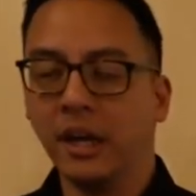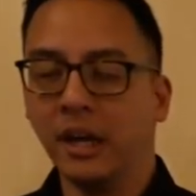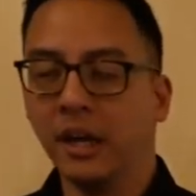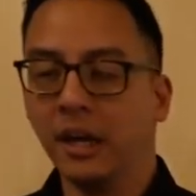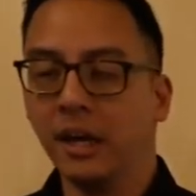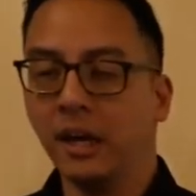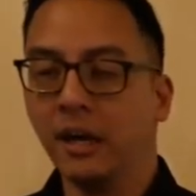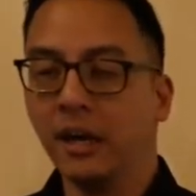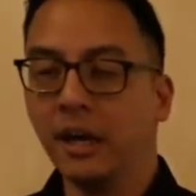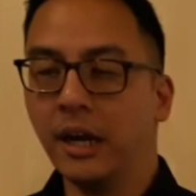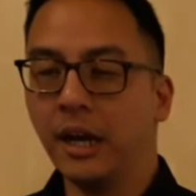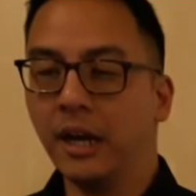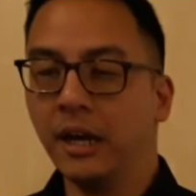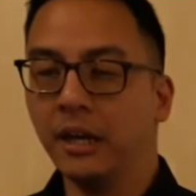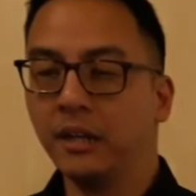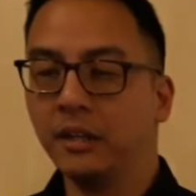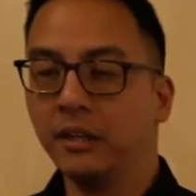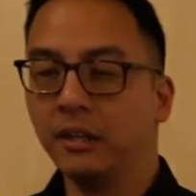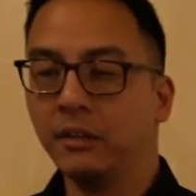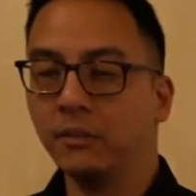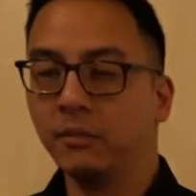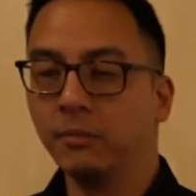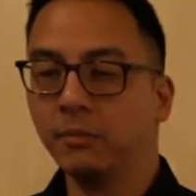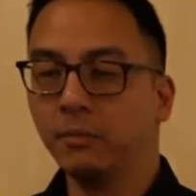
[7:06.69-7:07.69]

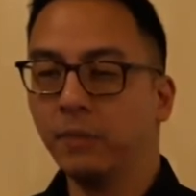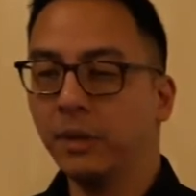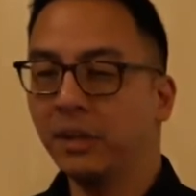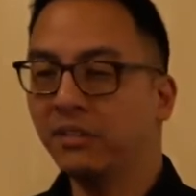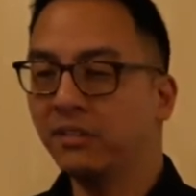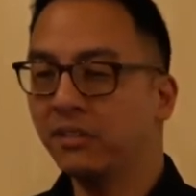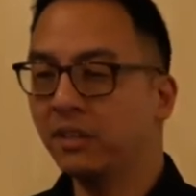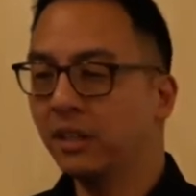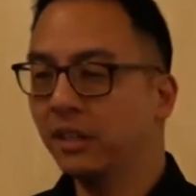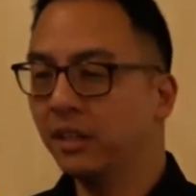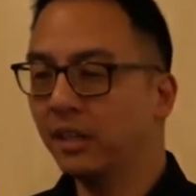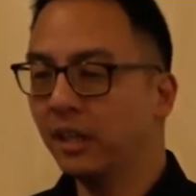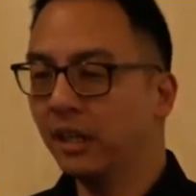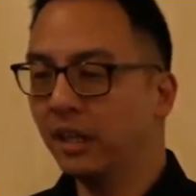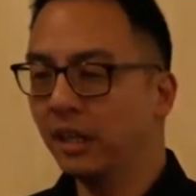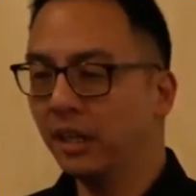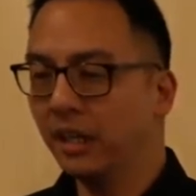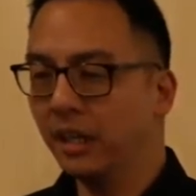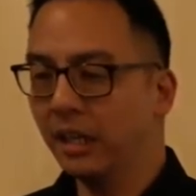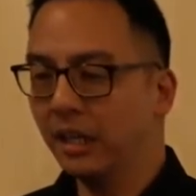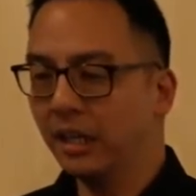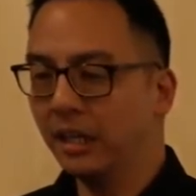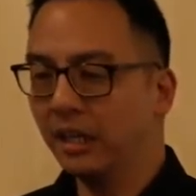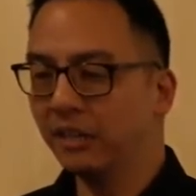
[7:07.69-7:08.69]
And basically,
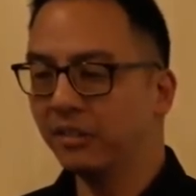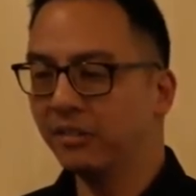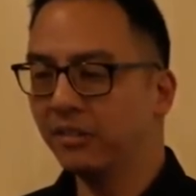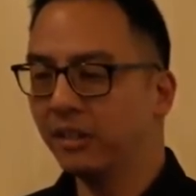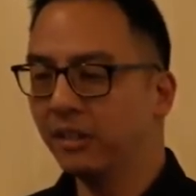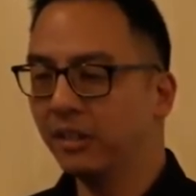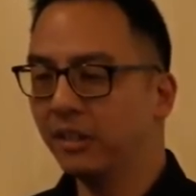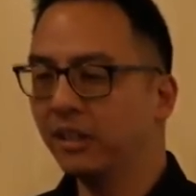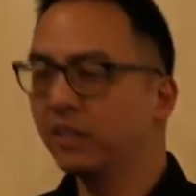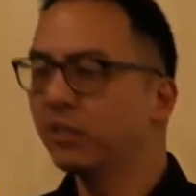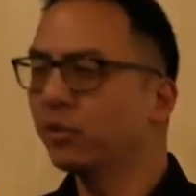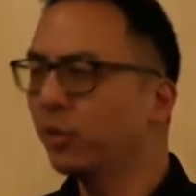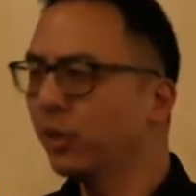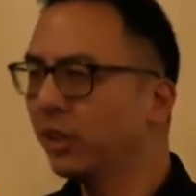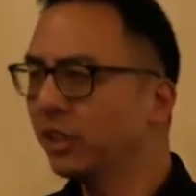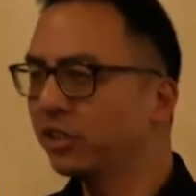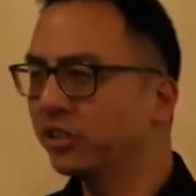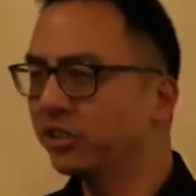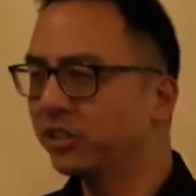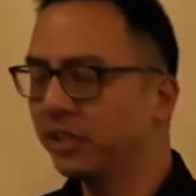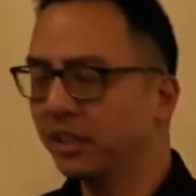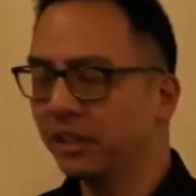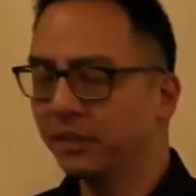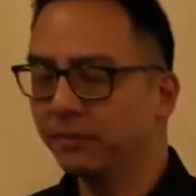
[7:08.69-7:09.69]
it's quite
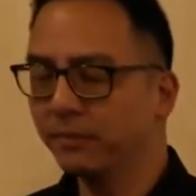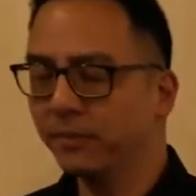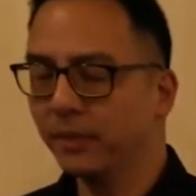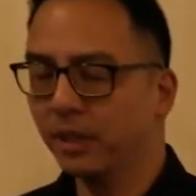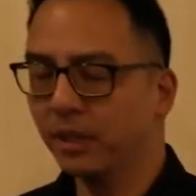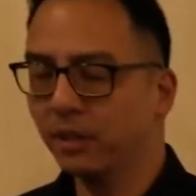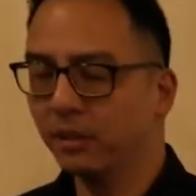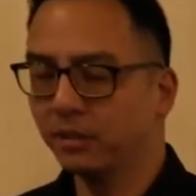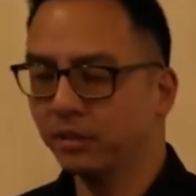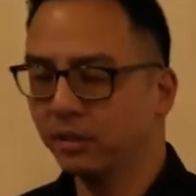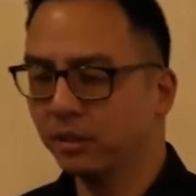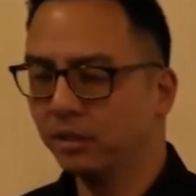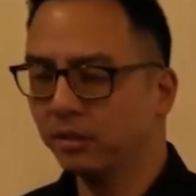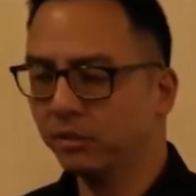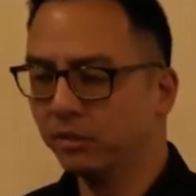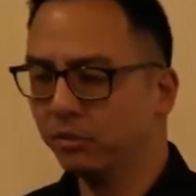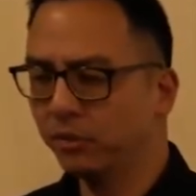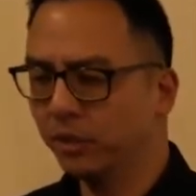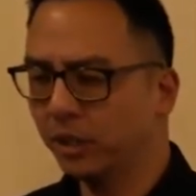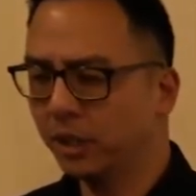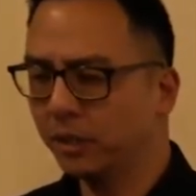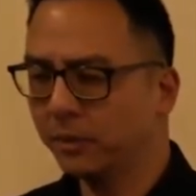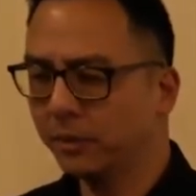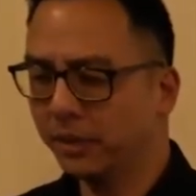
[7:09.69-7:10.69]
interesting also
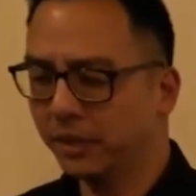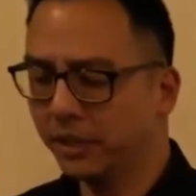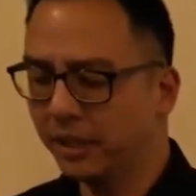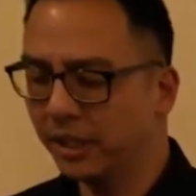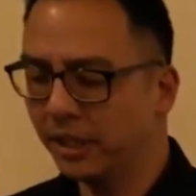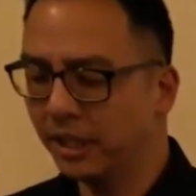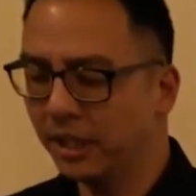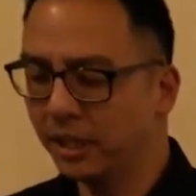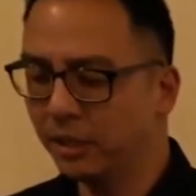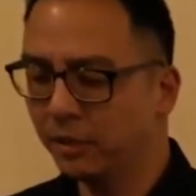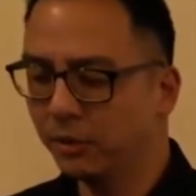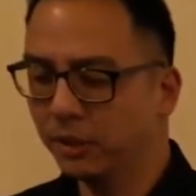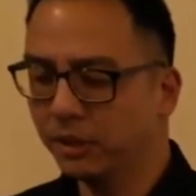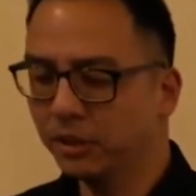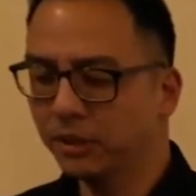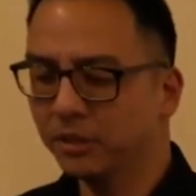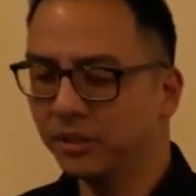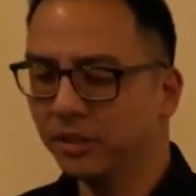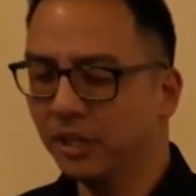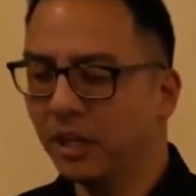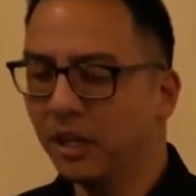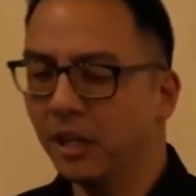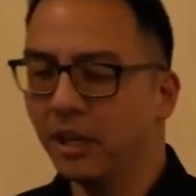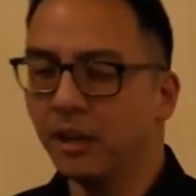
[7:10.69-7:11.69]
reading about that, and they were
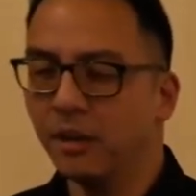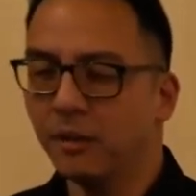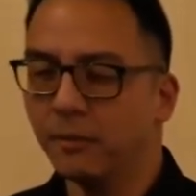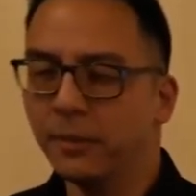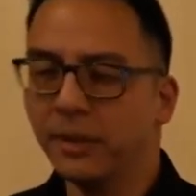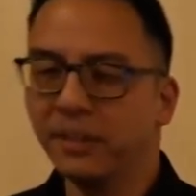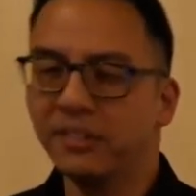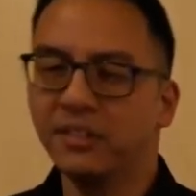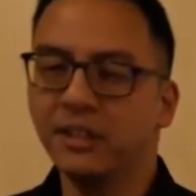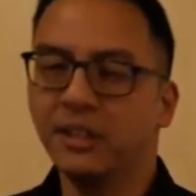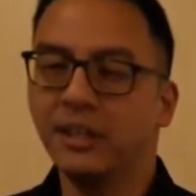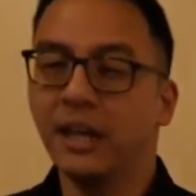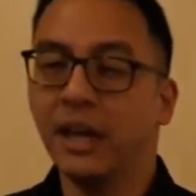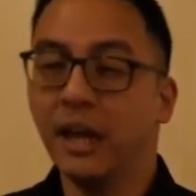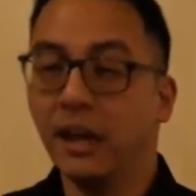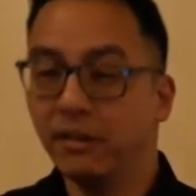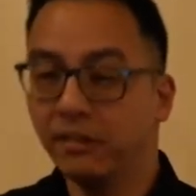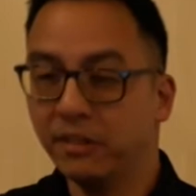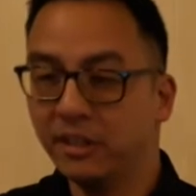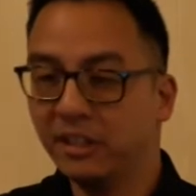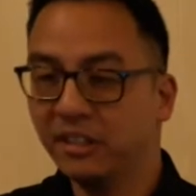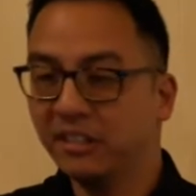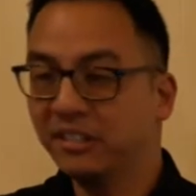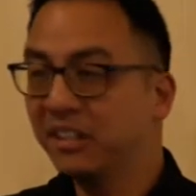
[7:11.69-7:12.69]
just, basically
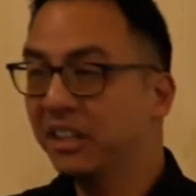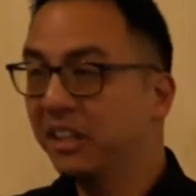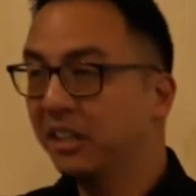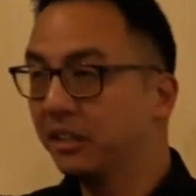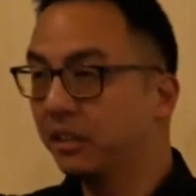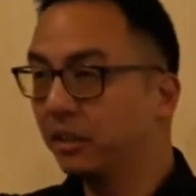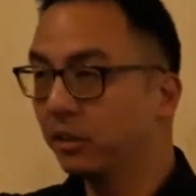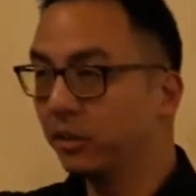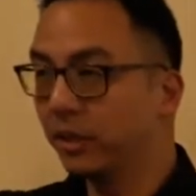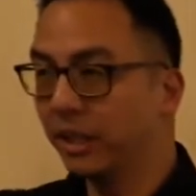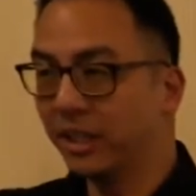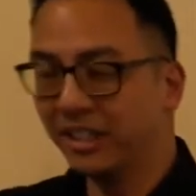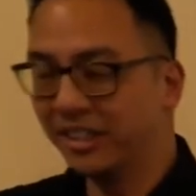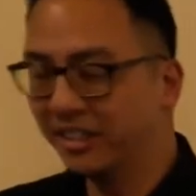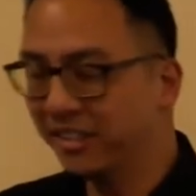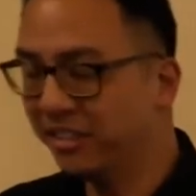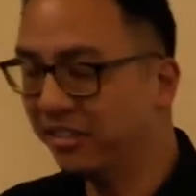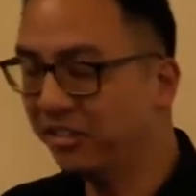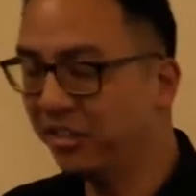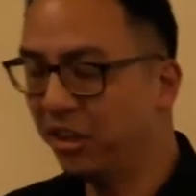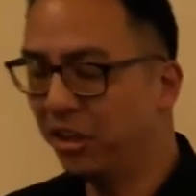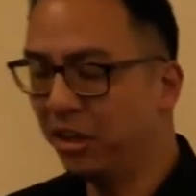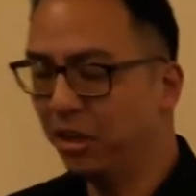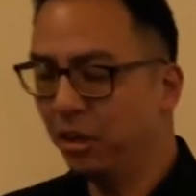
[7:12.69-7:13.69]
everything is heated together in
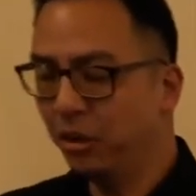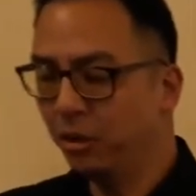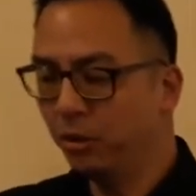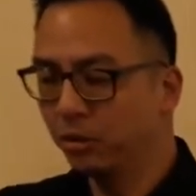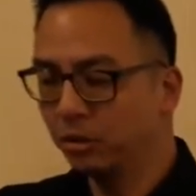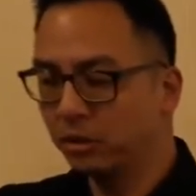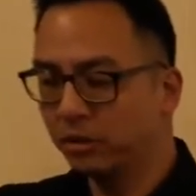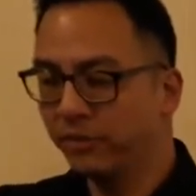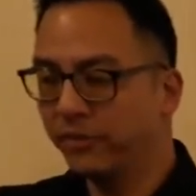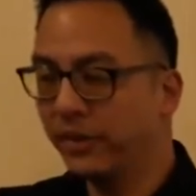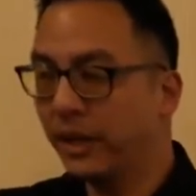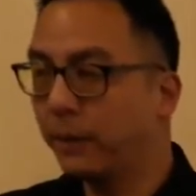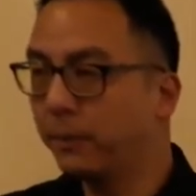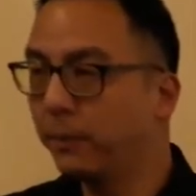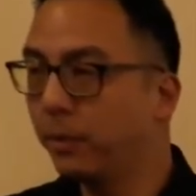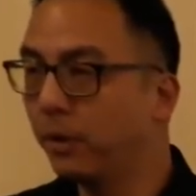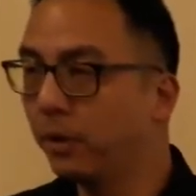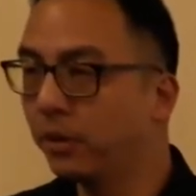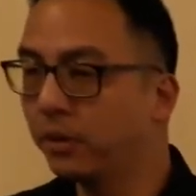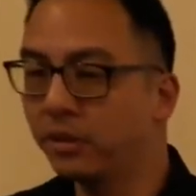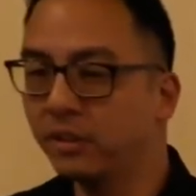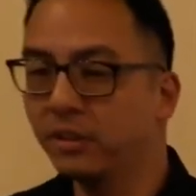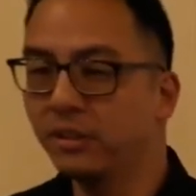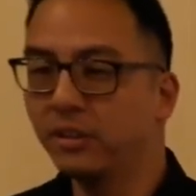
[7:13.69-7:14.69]
this huge vat
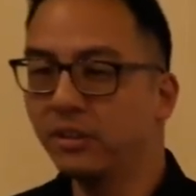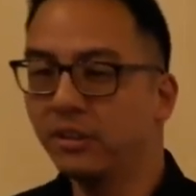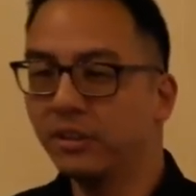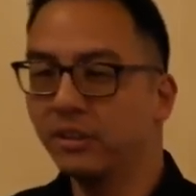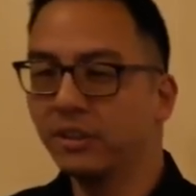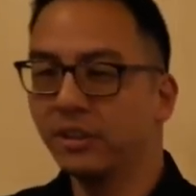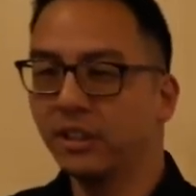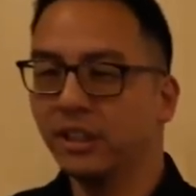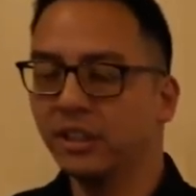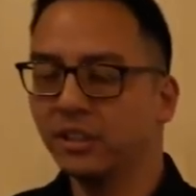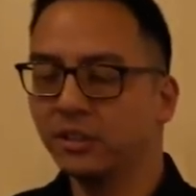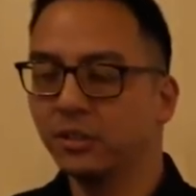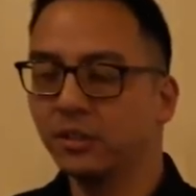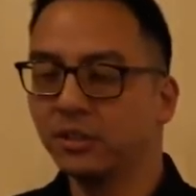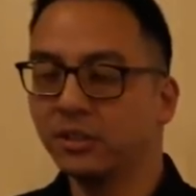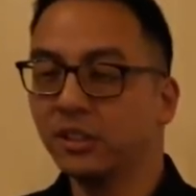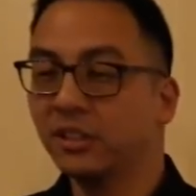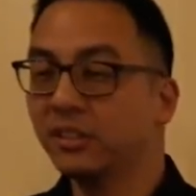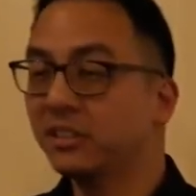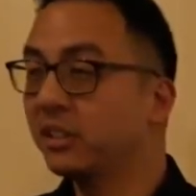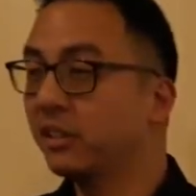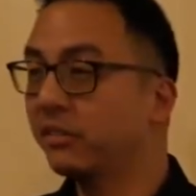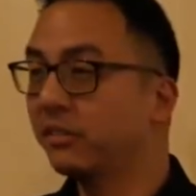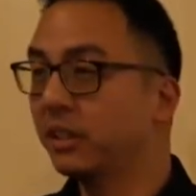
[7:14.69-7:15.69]
pot, okay, so
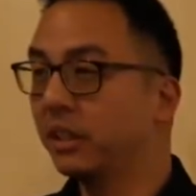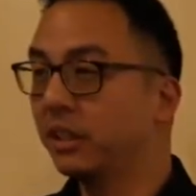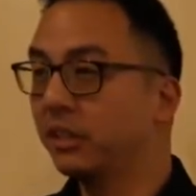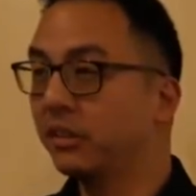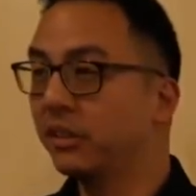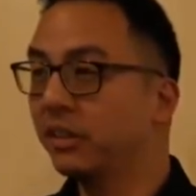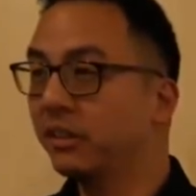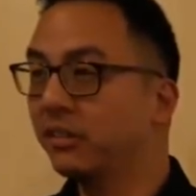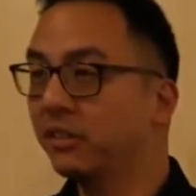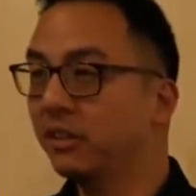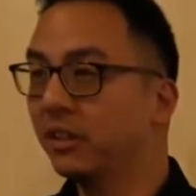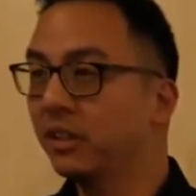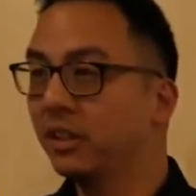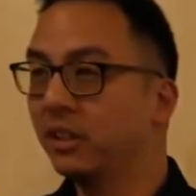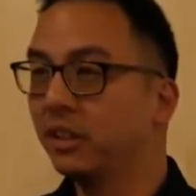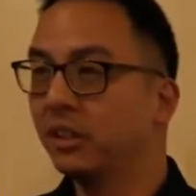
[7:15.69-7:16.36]
77 degrees.